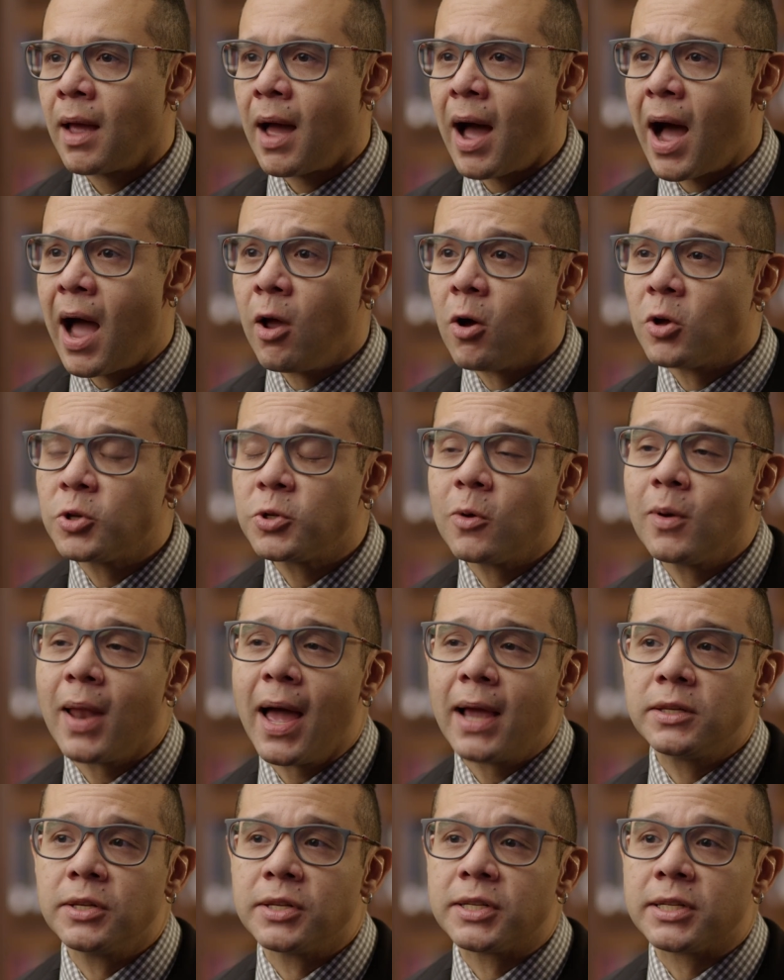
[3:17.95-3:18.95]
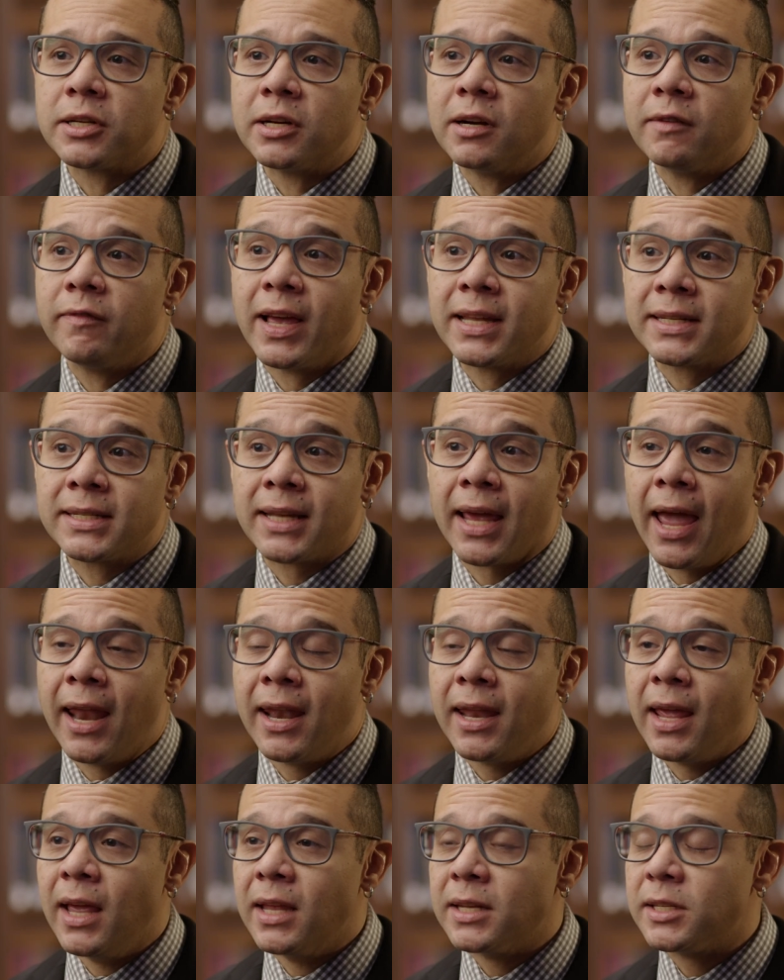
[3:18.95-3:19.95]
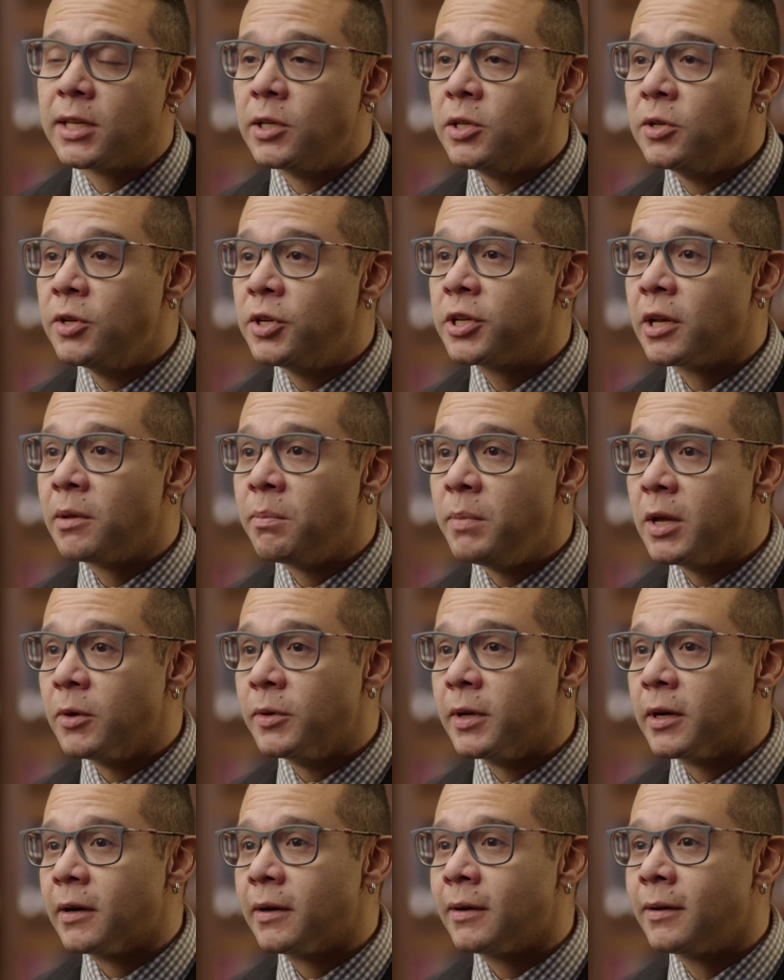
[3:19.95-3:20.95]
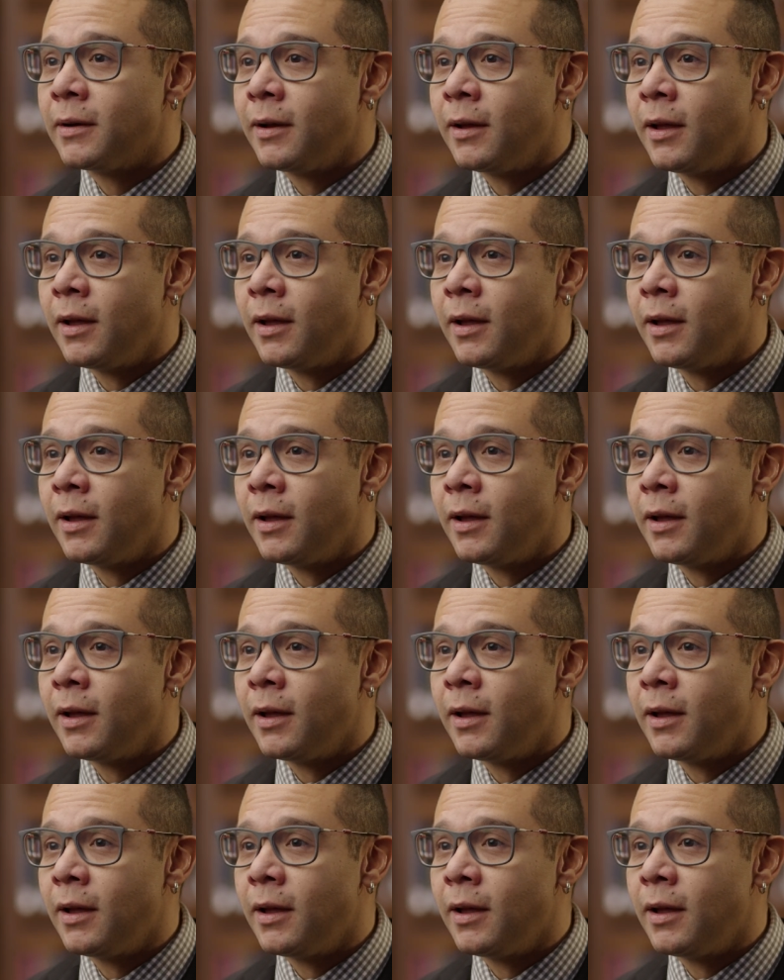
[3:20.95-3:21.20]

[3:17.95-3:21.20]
I also like to serve as an institution builder.